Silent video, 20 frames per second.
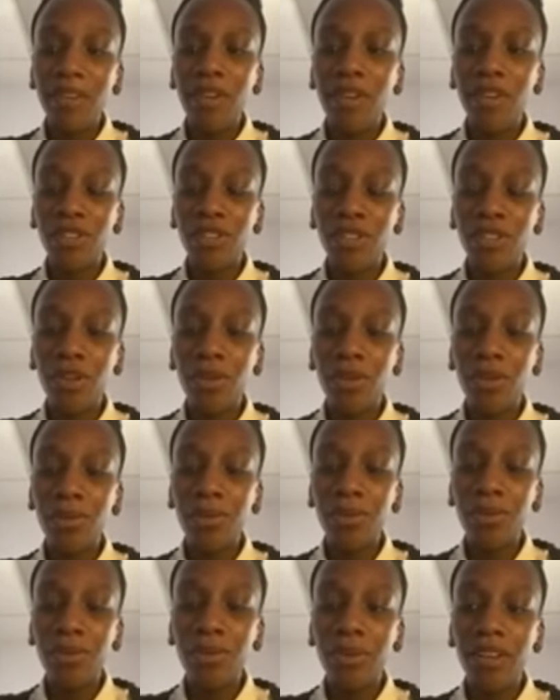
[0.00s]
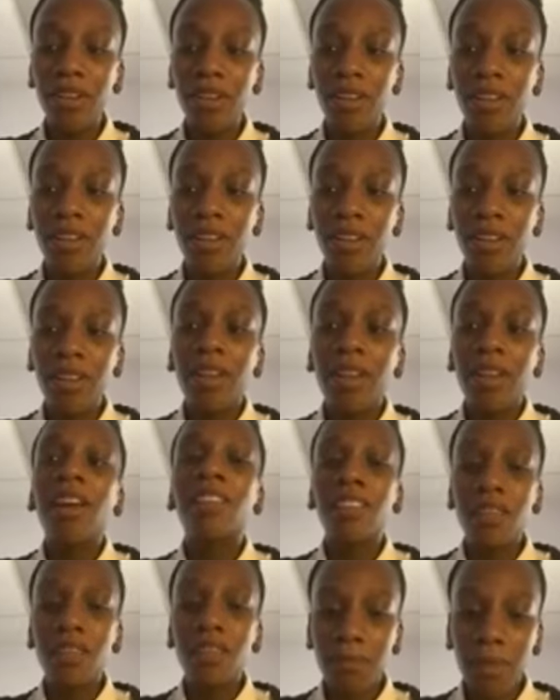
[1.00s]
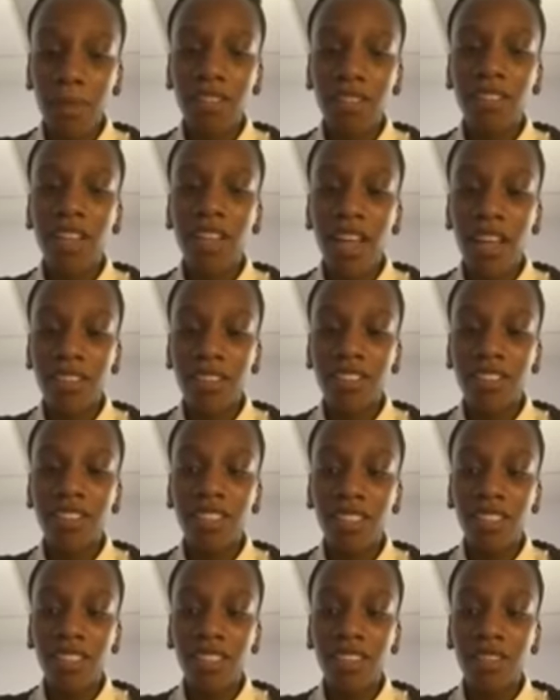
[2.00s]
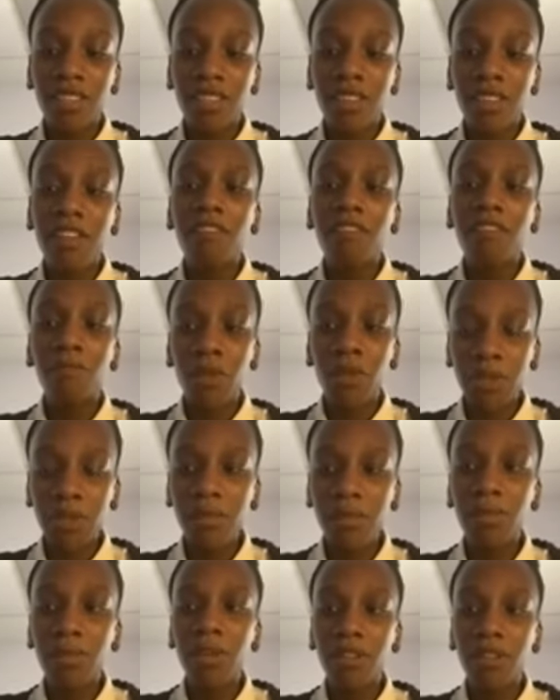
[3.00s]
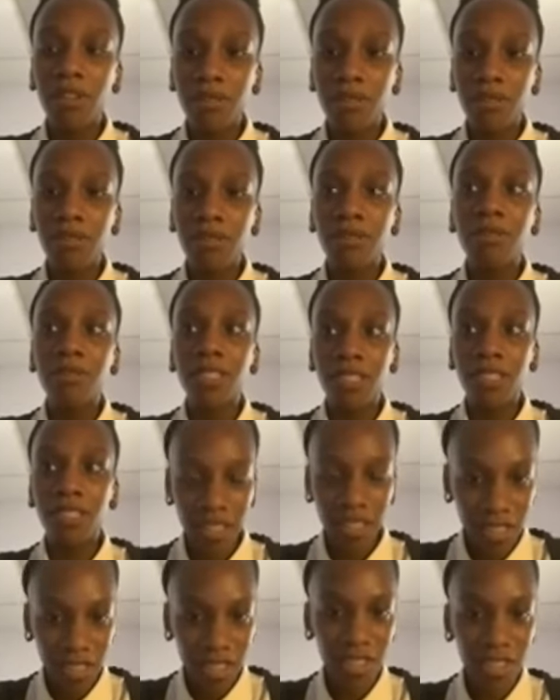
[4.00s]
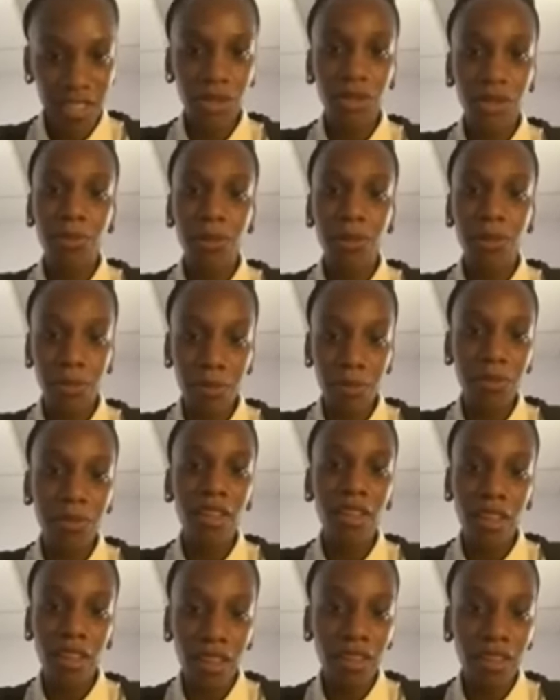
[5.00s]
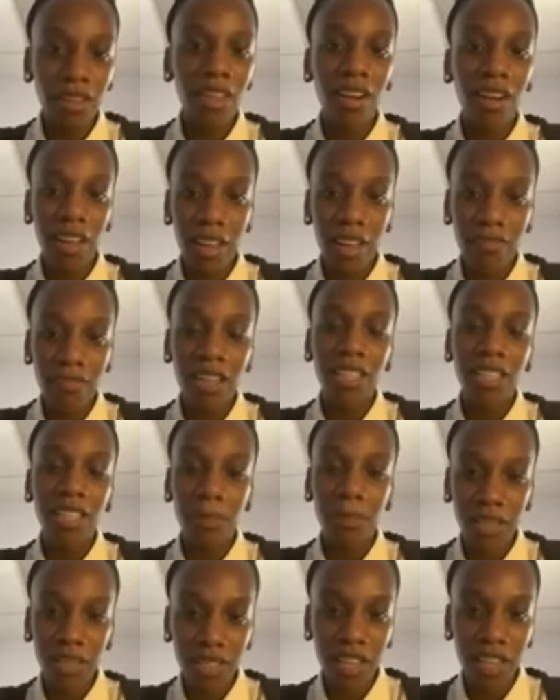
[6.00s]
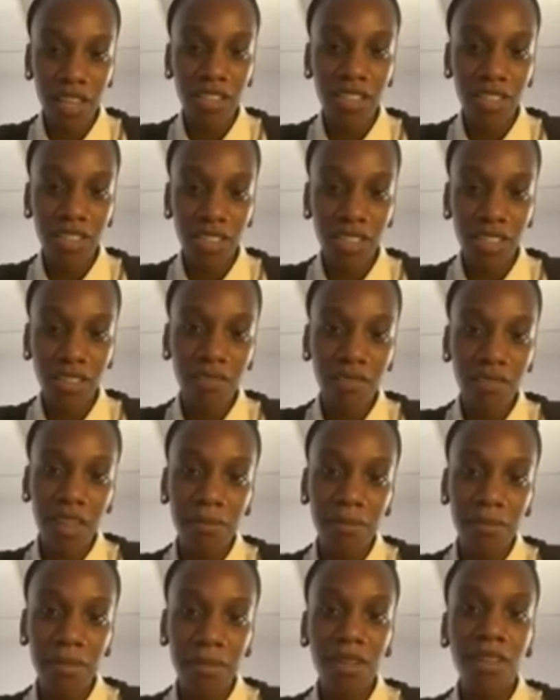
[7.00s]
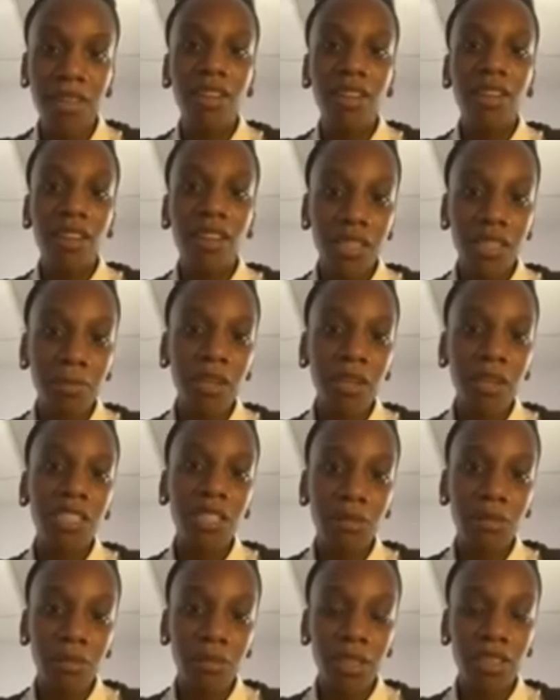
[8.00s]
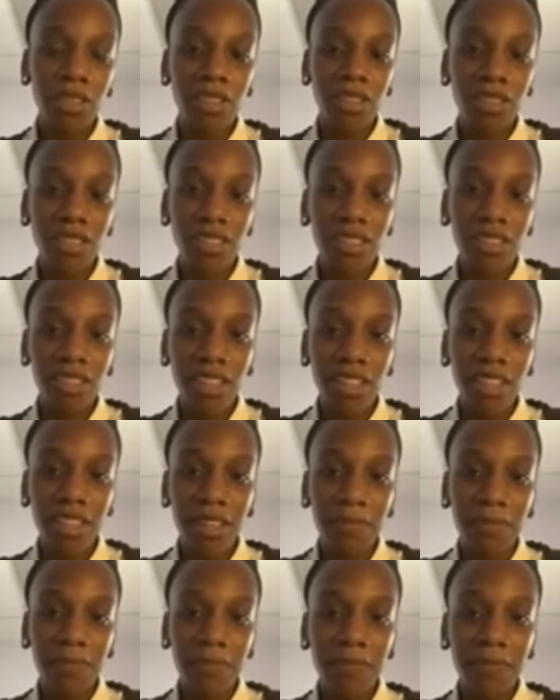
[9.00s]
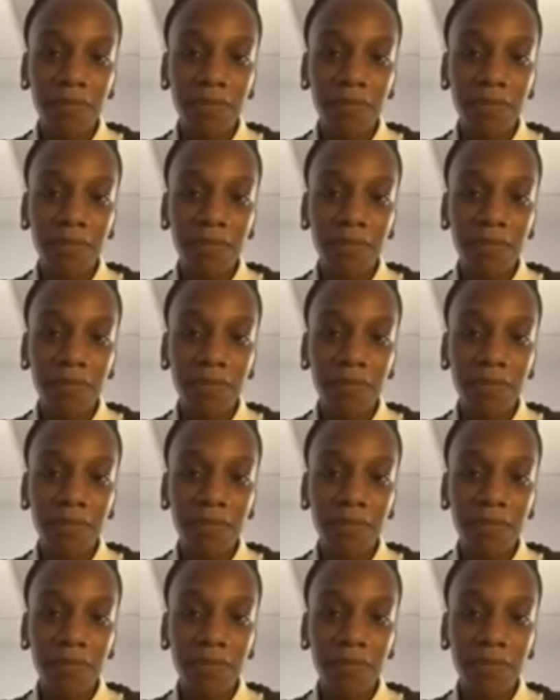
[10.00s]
So I think my challenges have mostly been resistance or people thinking that I have expectations of them, especially when we look the same.